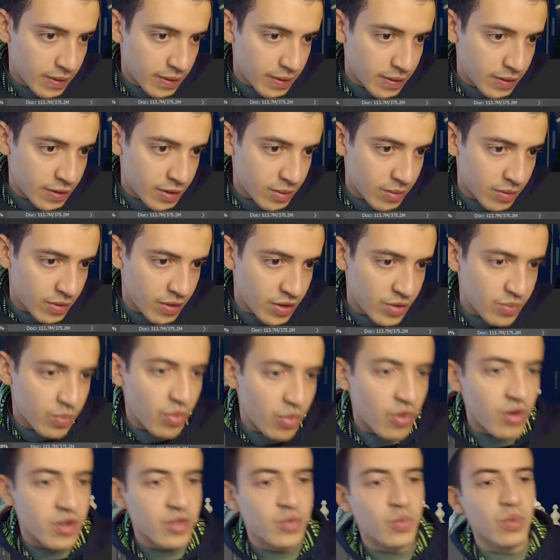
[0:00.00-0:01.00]
Some of these
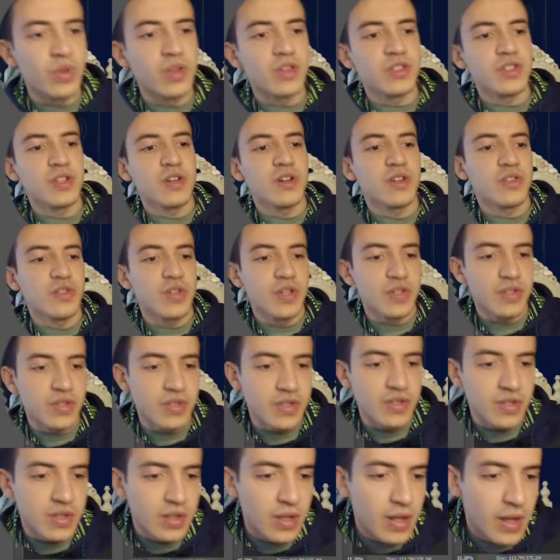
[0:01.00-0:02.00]
parts with us here, as you guys can
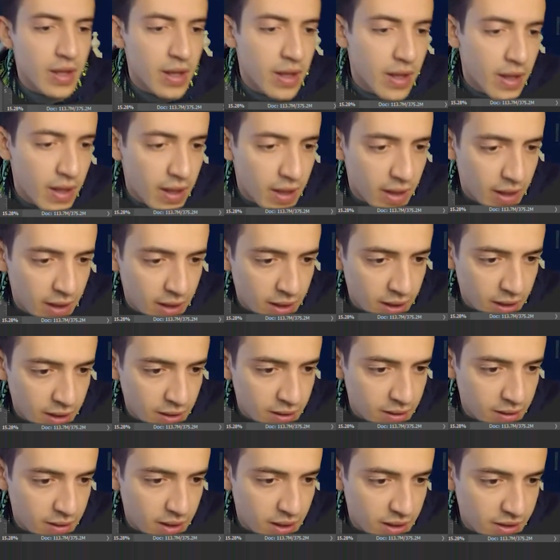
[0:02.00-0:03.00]
see.
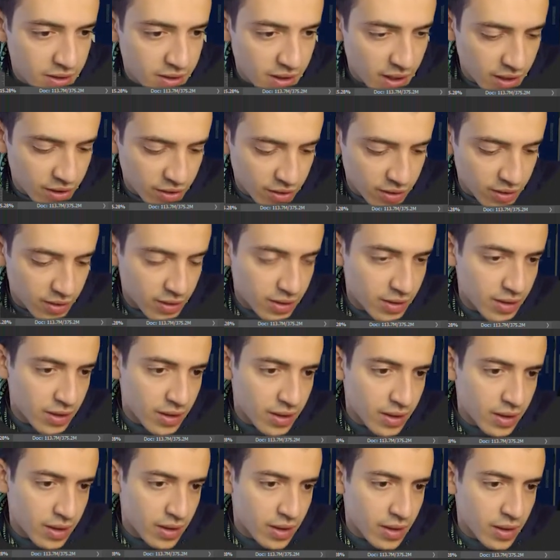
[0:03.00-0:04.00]
And that's actually
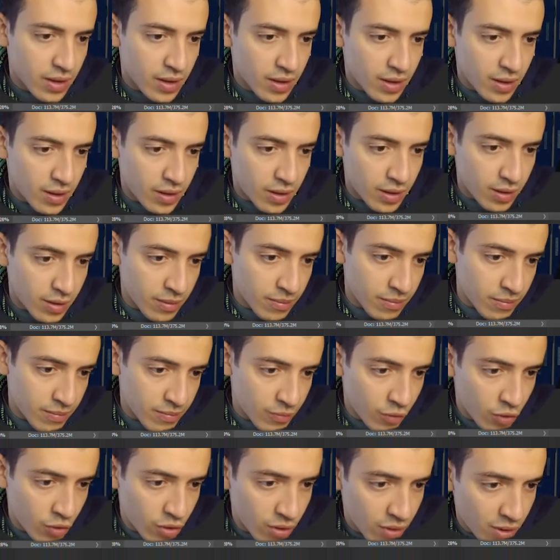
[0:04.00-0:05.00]

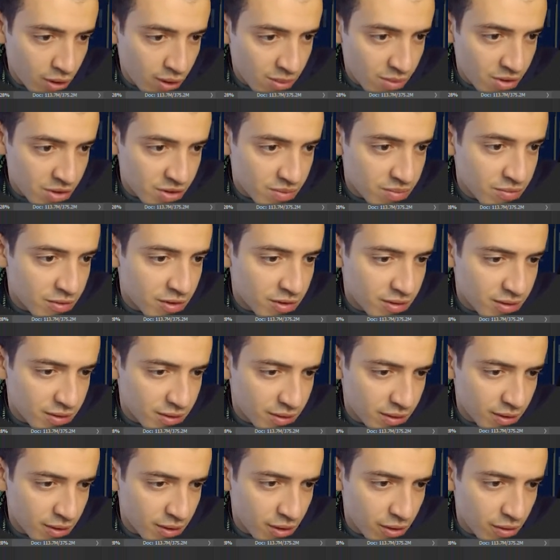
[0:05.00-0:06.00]
almost
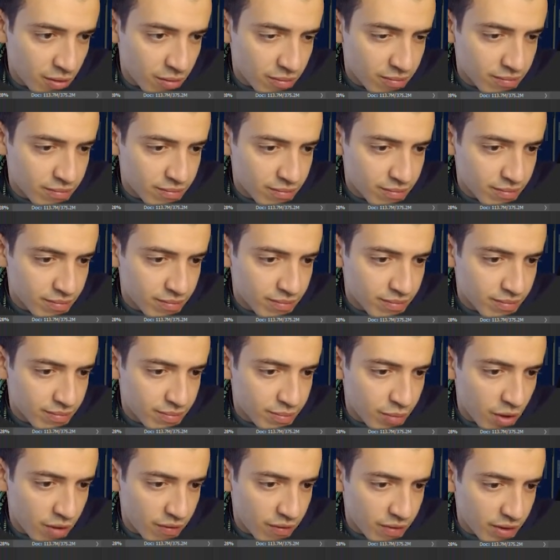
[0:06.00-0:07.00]

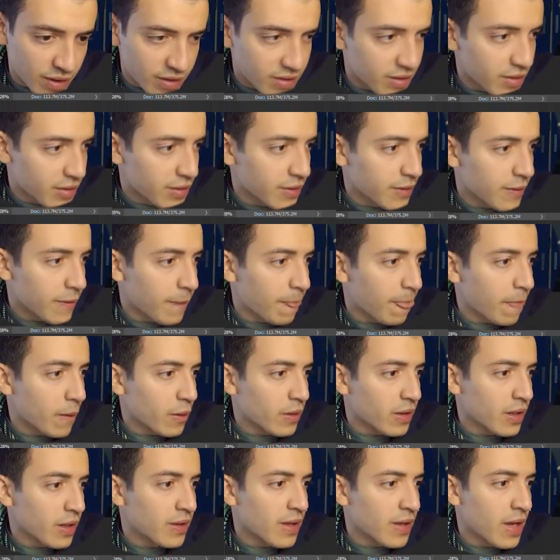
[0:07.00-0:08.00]
perfect.
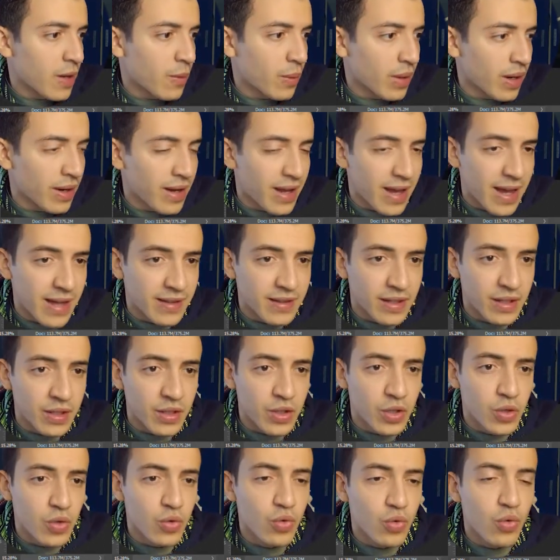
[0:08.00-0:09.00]
Okay, now we're gonna add a
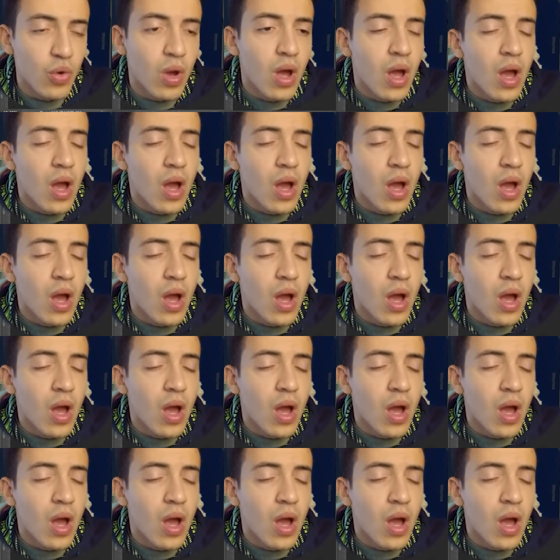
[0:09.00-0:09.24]
new